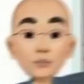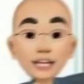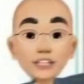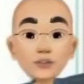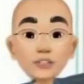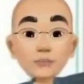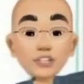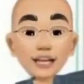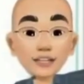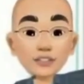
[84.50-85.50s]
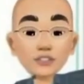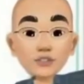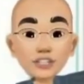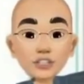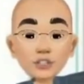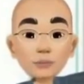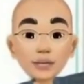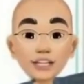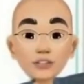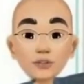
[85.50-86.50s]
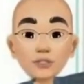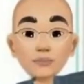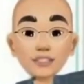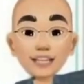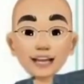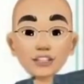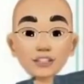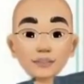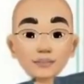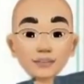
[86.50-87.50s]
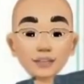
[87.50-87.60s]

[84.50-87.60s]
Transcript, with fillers: plagiarism checkers, traditional plagiarism detection,